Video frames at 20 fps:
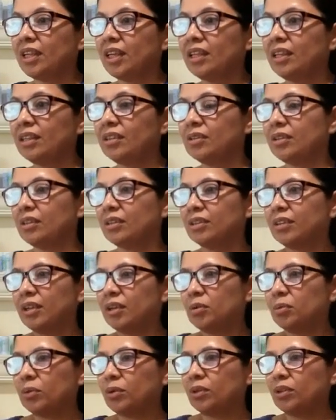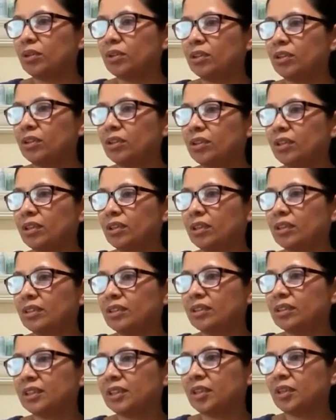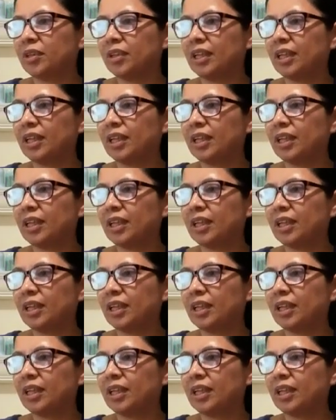The gray won't look good on.